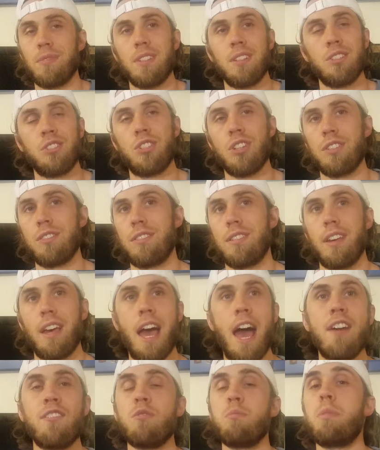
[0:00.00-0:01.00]
Just
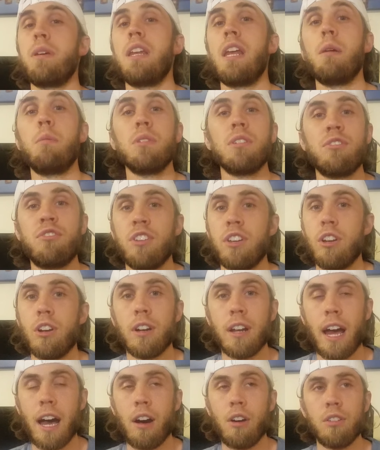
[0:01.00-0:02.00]
haven't been able to figure it
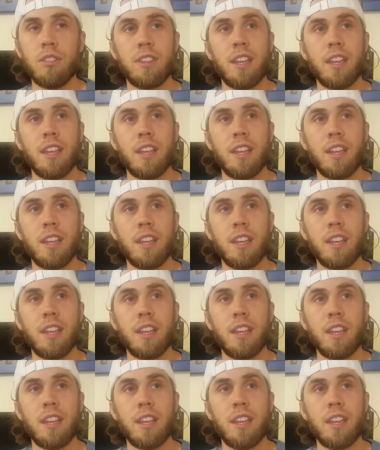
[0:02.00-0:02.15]
out.